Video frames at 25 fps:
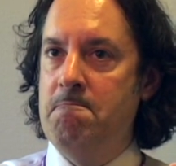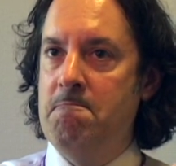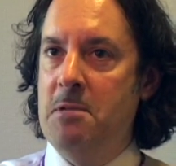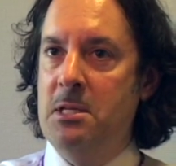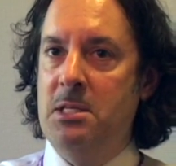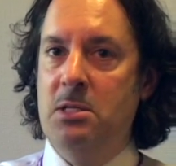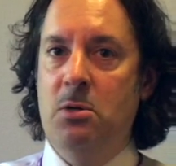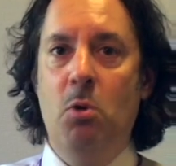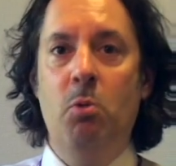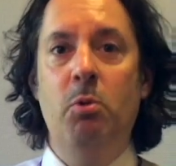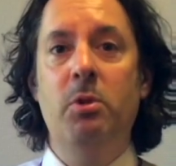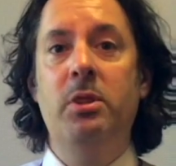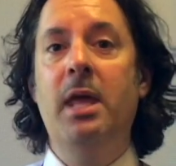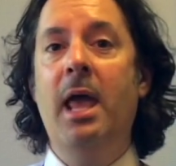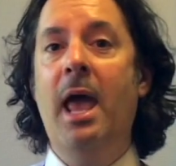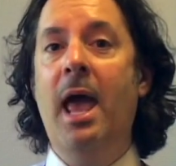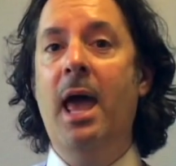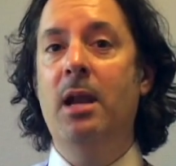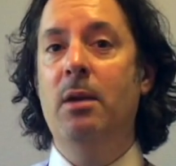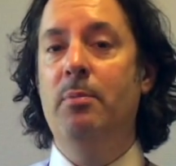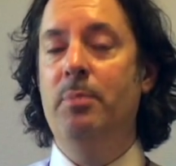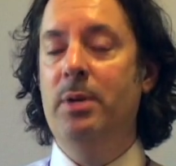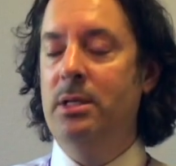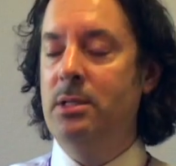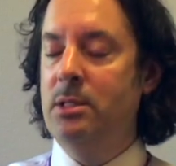let's go with
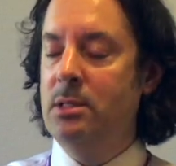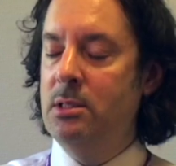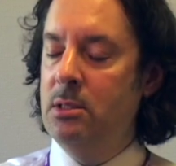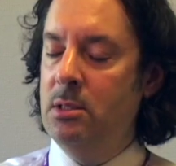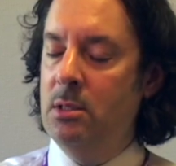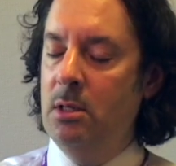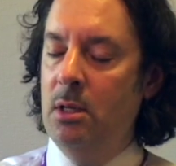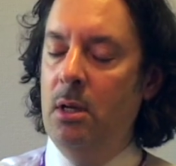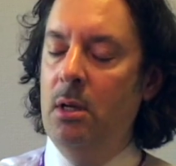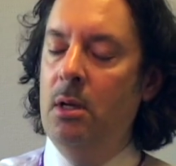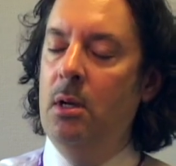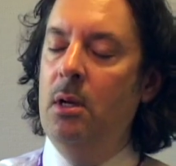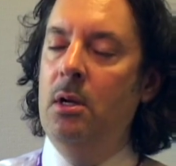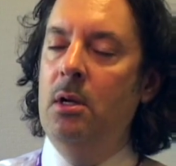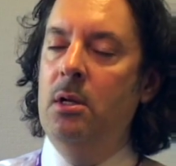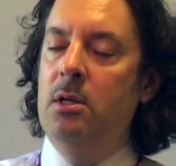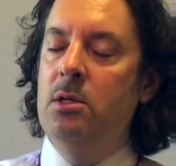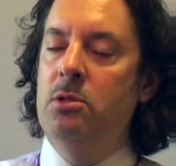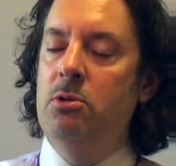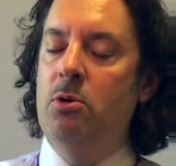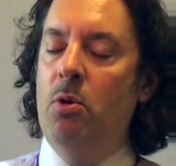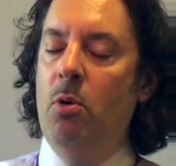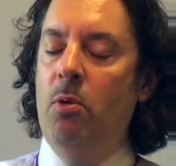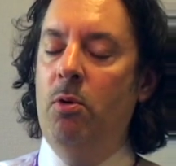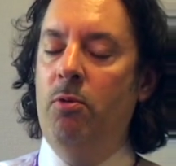cannabis.
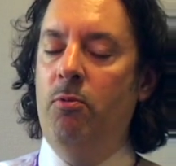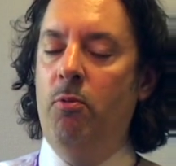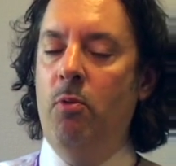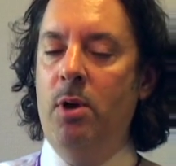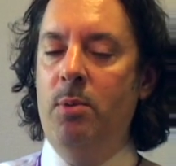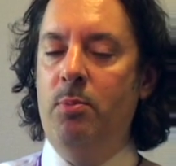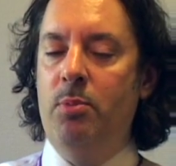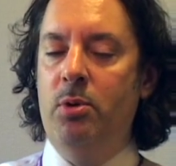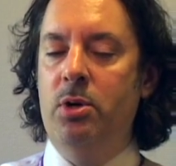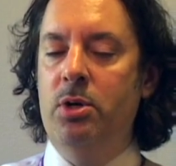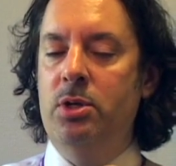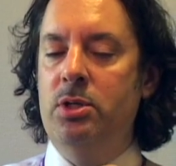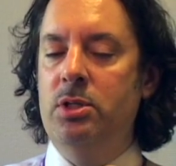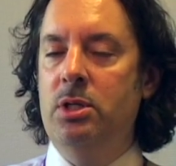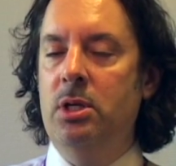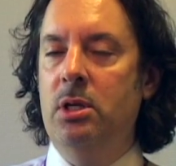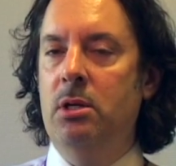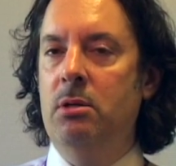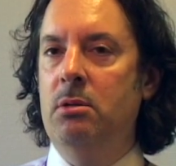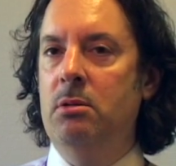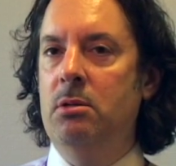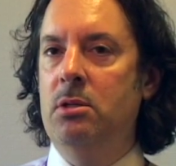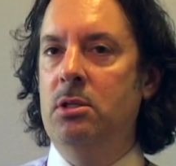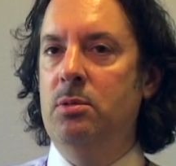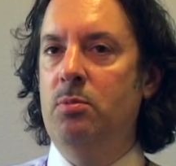So if one
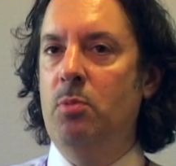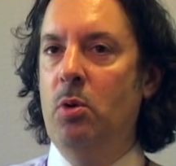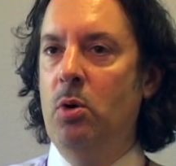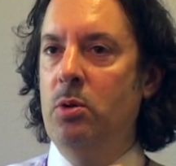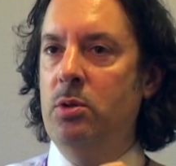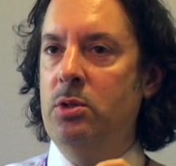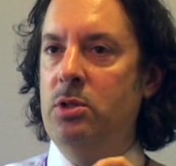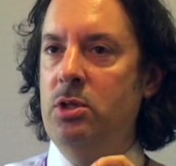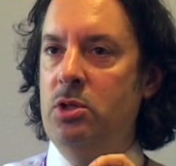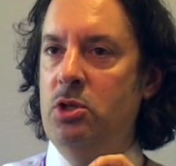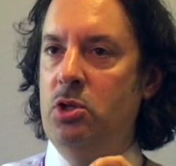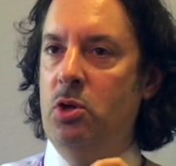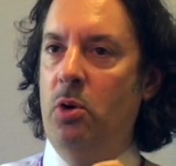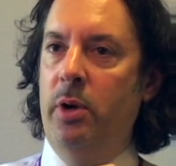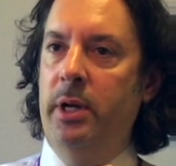person smokes a